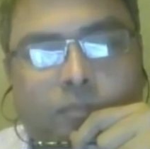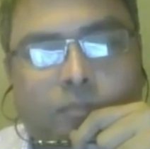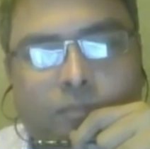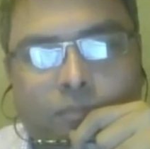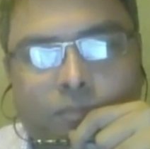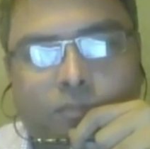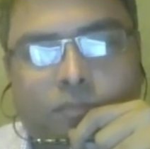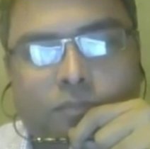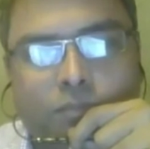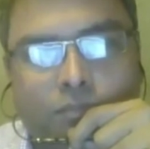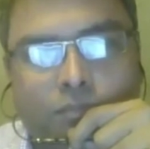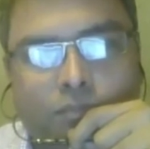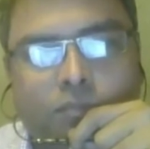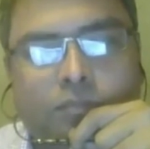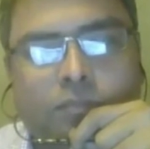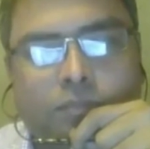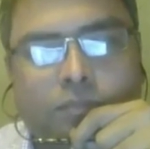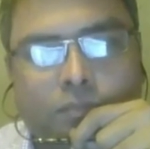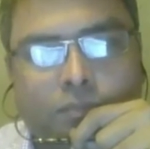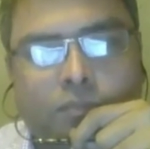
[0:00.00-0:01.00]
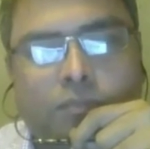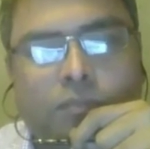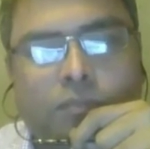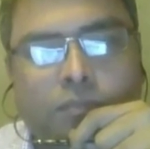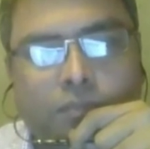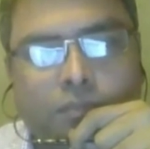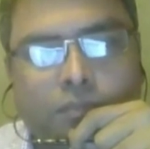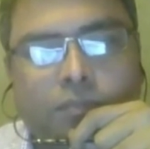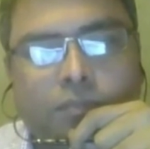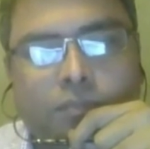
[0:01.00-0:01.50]
company
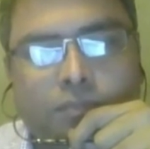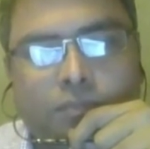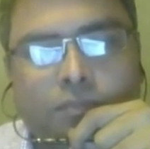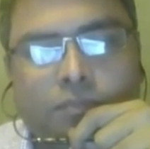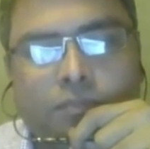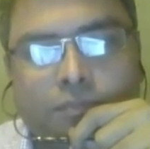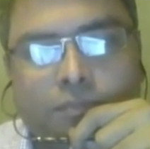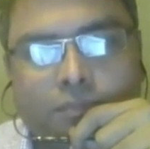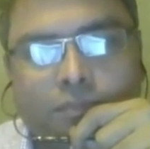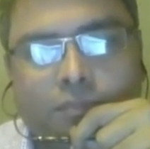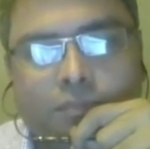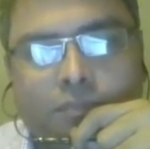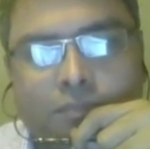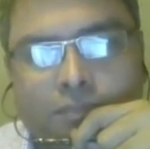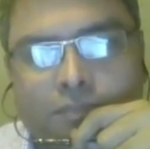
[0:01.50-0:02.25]
financially, Uday?